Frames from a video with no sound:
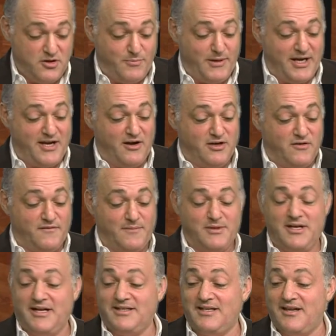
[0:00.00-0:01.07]
Nobody on
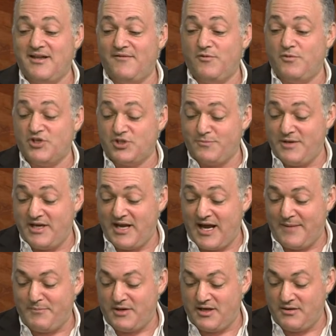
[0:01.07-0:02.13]
November 19th ever wished me
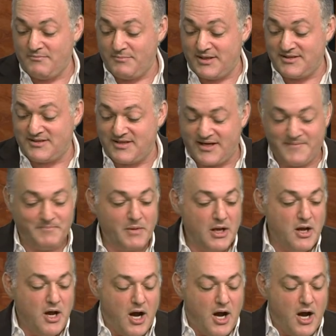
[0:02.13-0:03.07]
happy Men's Day.